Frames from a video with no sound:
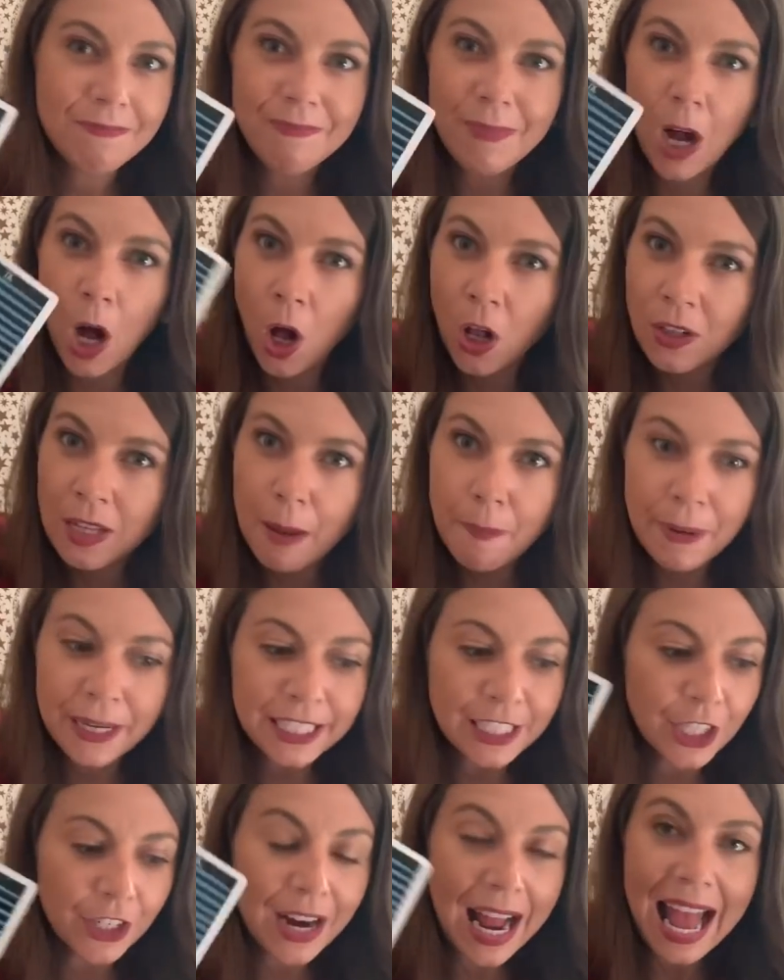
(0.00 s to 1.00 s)
all up
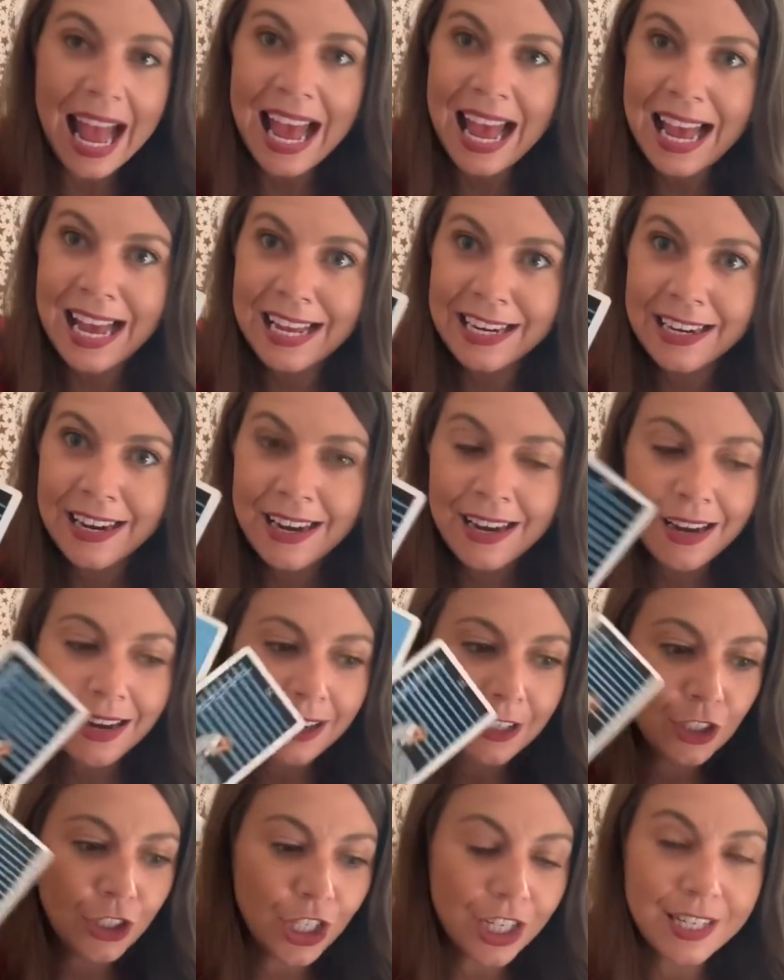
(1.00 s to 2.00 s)
in your head,
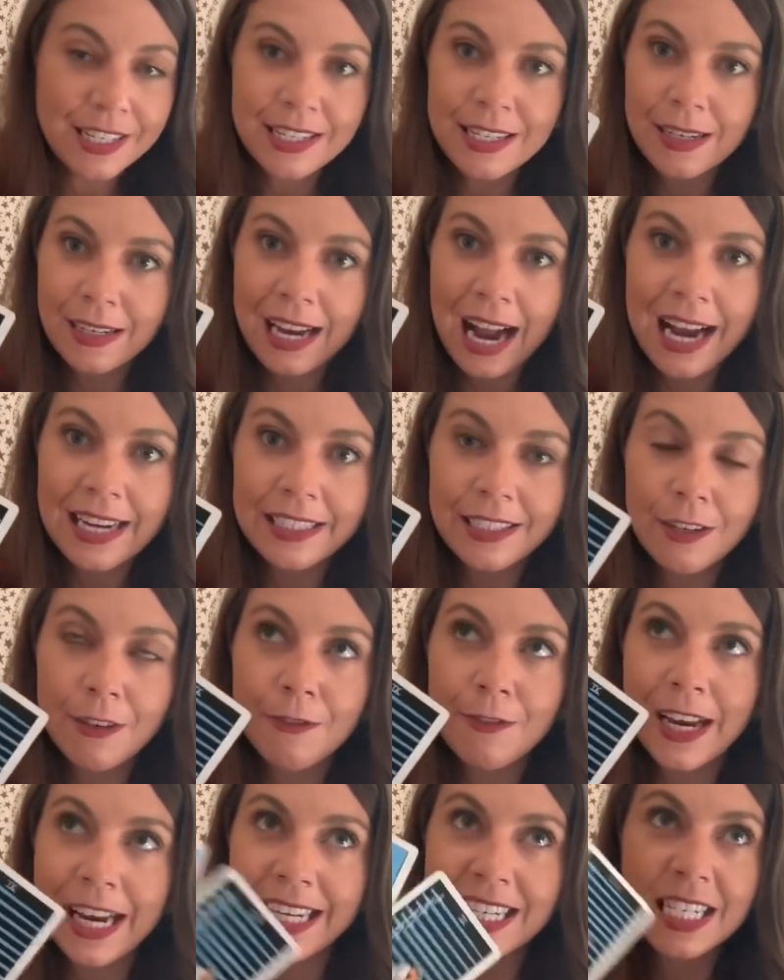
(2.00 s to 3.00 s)
just kind
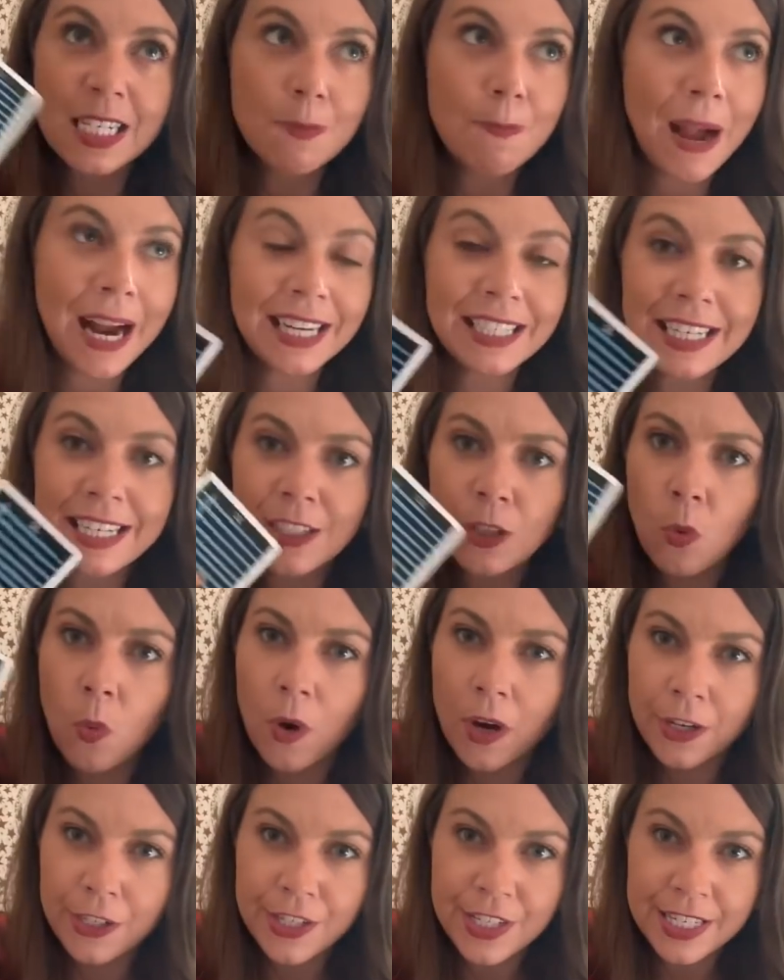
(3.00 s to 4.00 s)
of expecting the
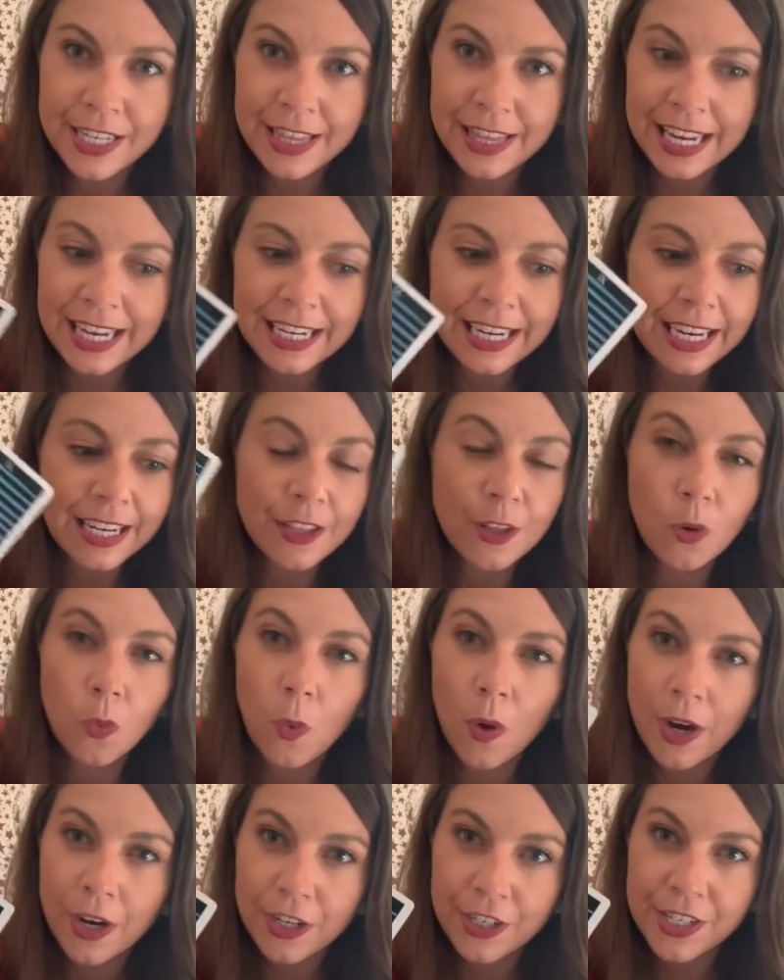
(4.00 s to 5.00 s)
worst, thinking the
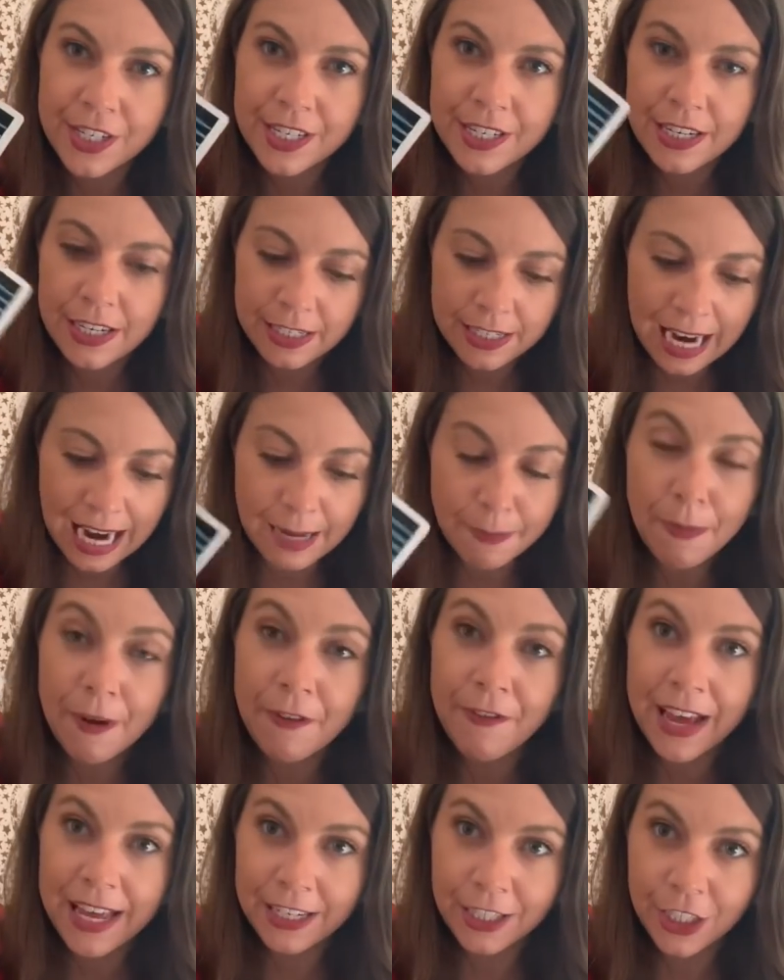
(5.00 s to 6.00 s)
worst type
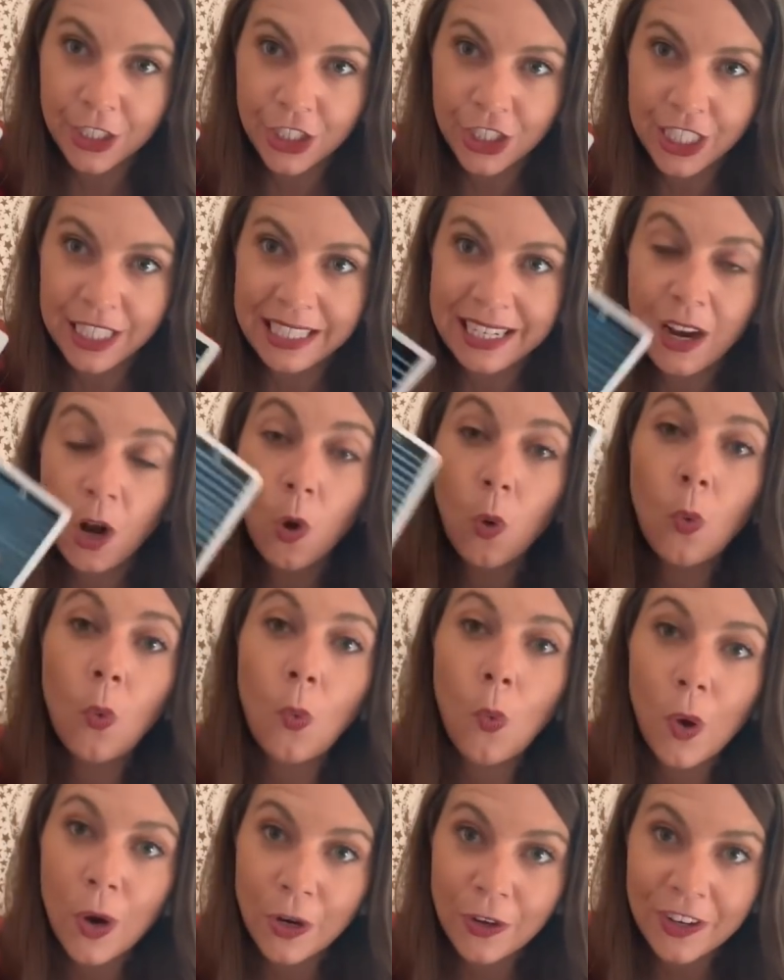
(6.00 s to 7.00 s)
of energy,
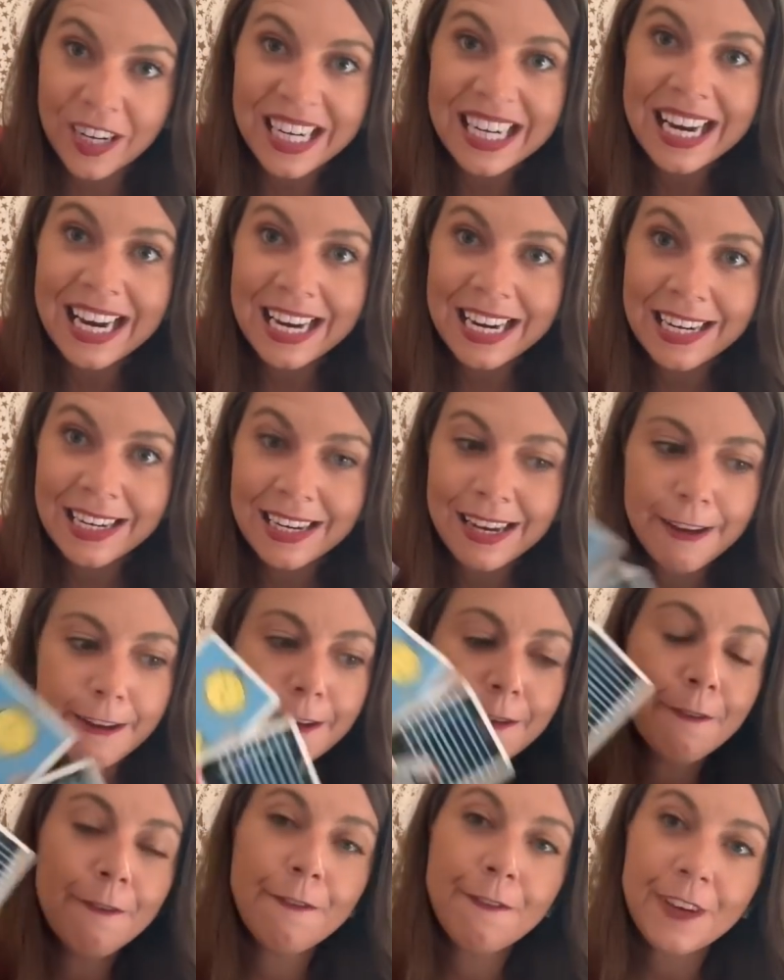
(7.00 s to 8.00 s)
worrying,
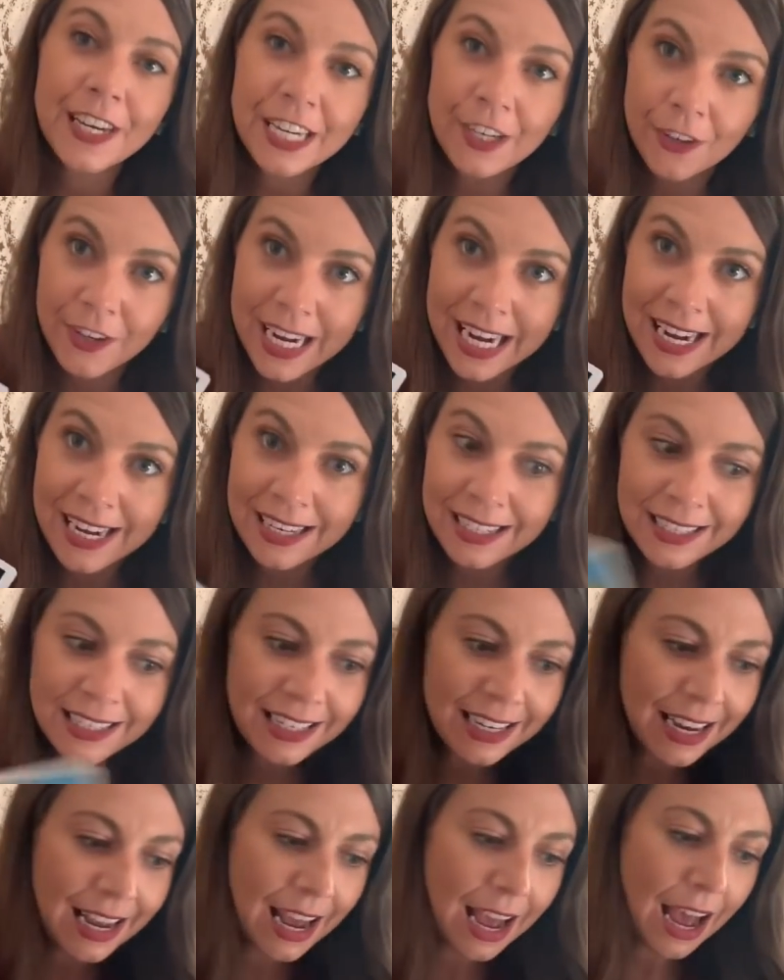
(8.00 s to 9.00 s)
fearing
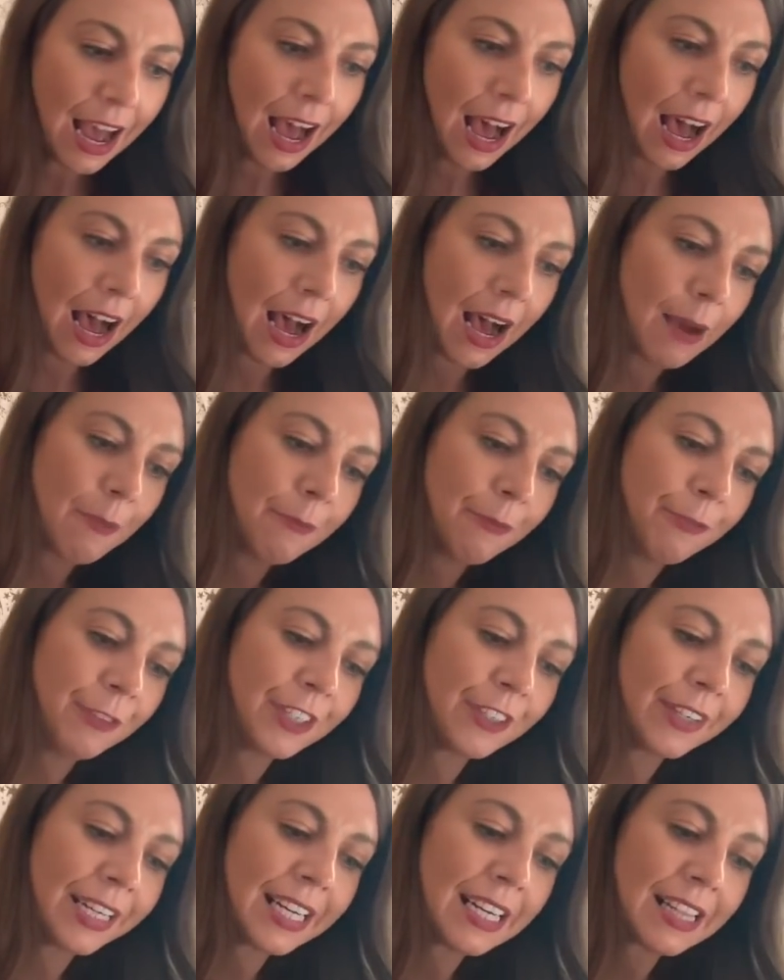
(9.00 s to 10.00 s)

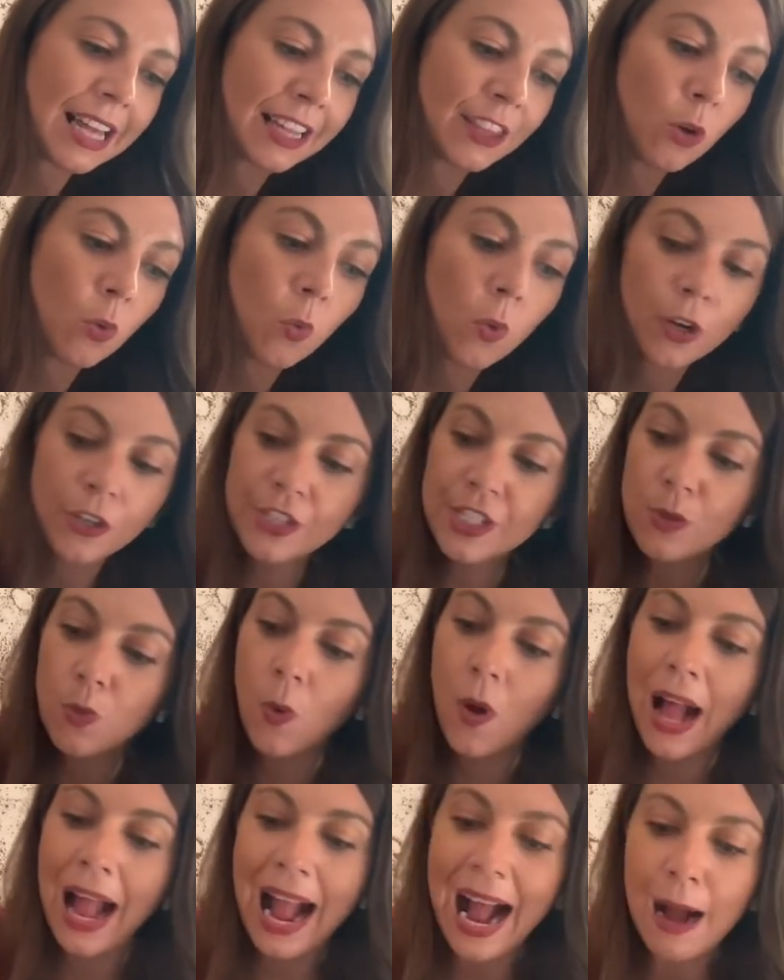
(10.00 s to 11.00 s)
that the worst
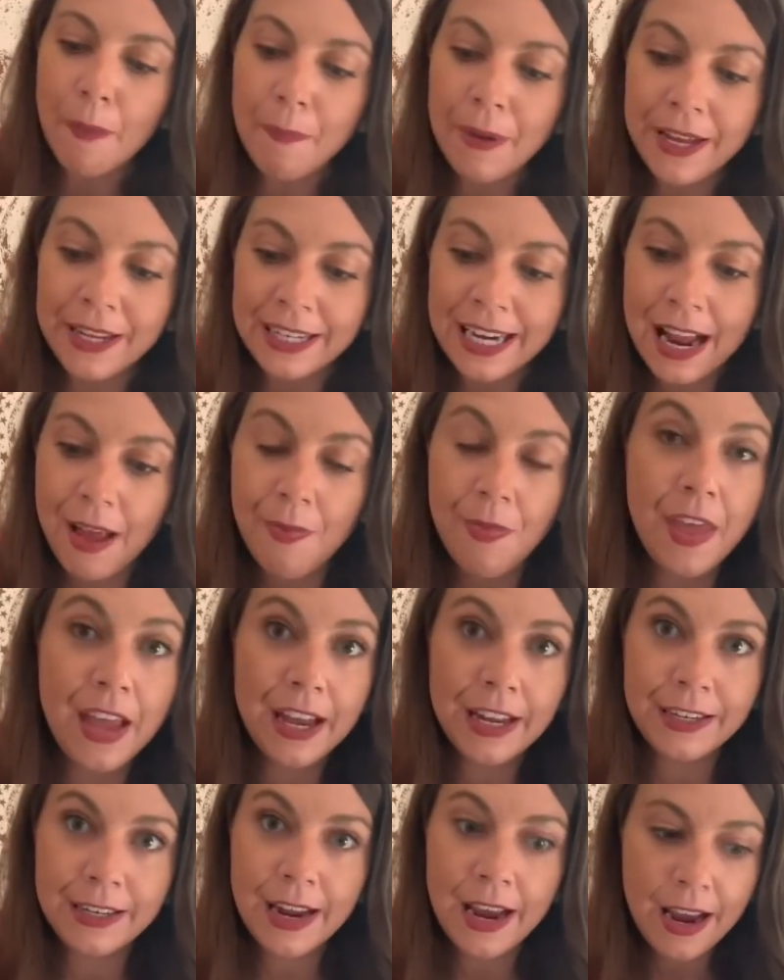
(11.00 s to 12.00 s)
will happen, and
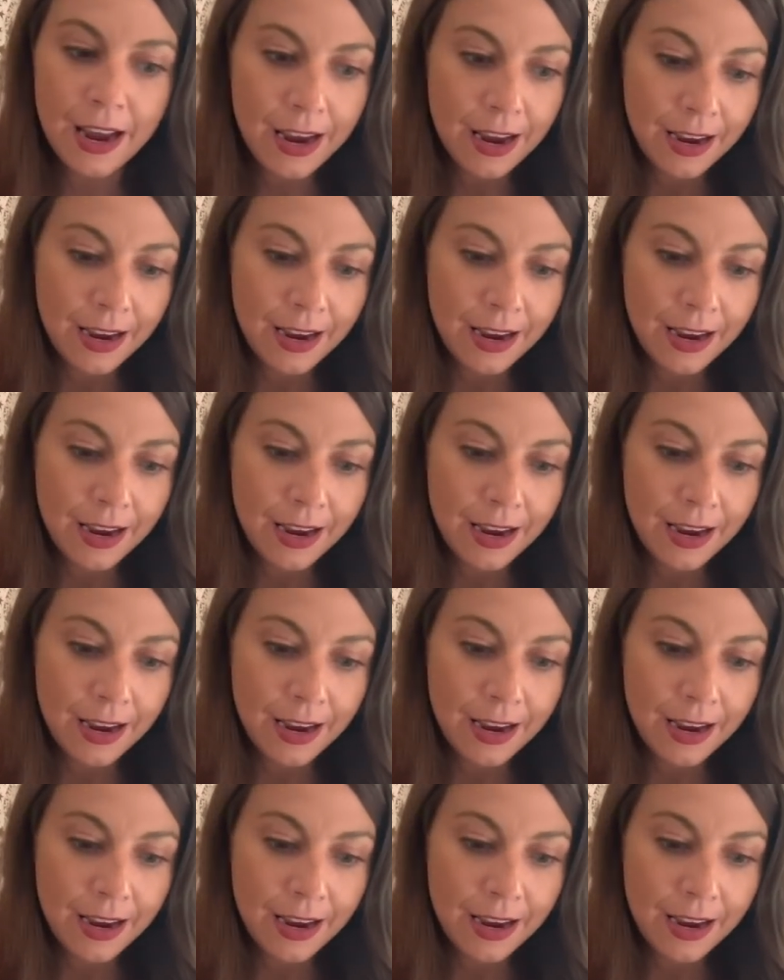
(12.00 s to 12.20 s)
then